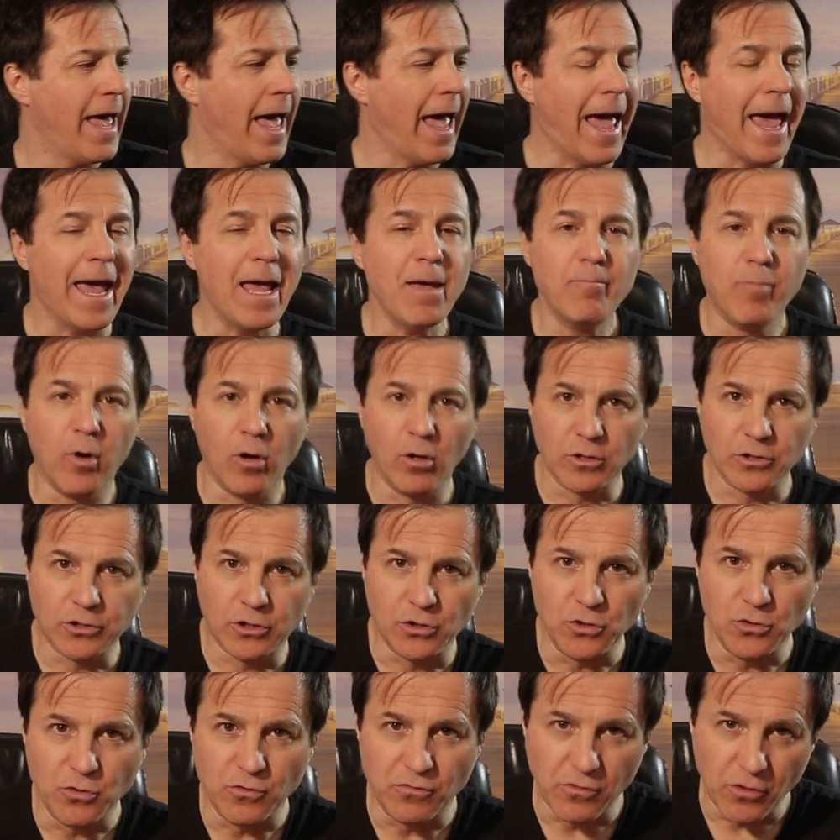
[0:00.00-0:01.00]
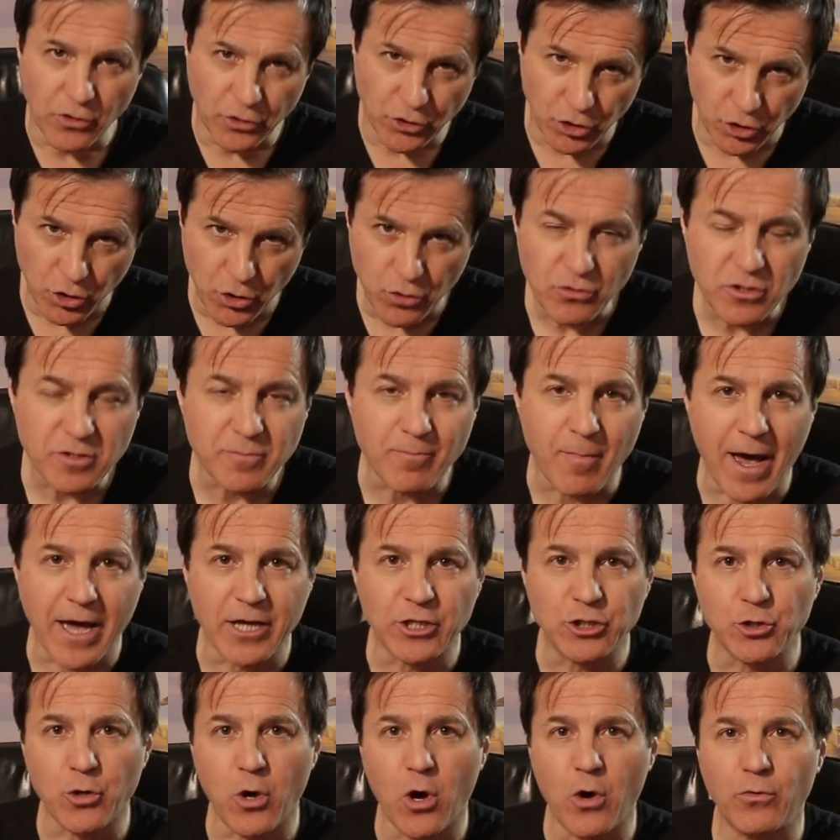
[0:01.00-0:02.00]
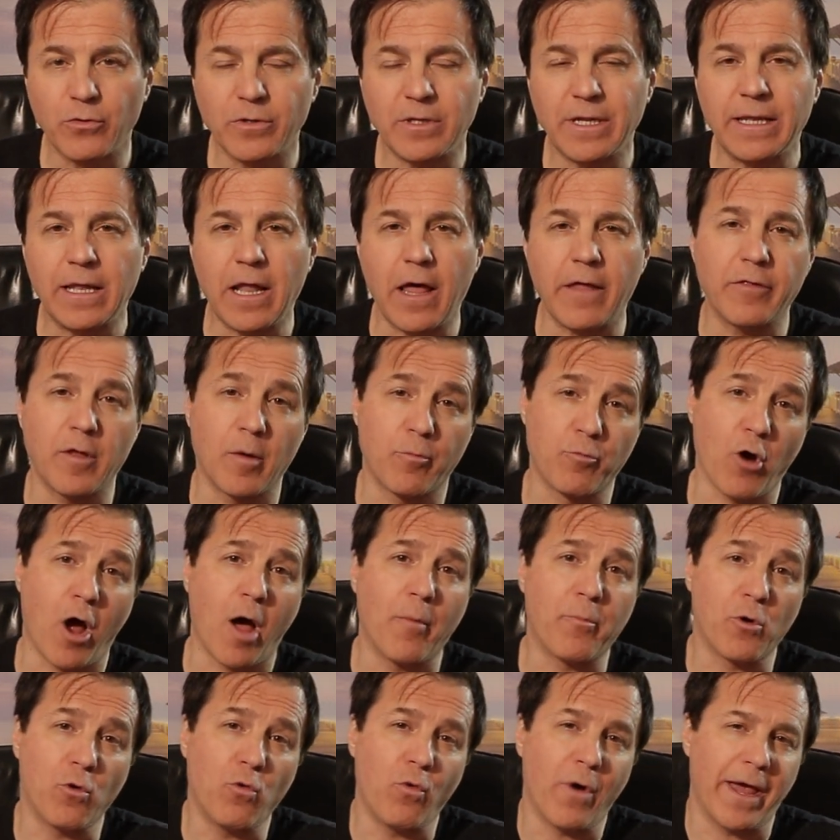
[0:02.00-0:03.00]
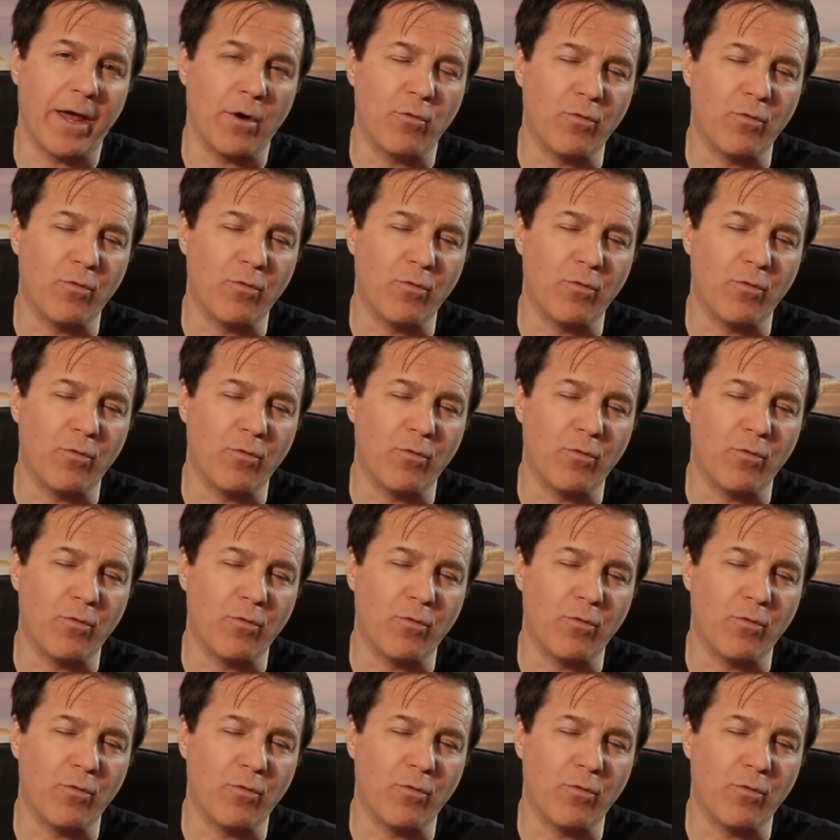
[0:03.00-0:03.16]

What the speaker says: able to use my drone the proper way.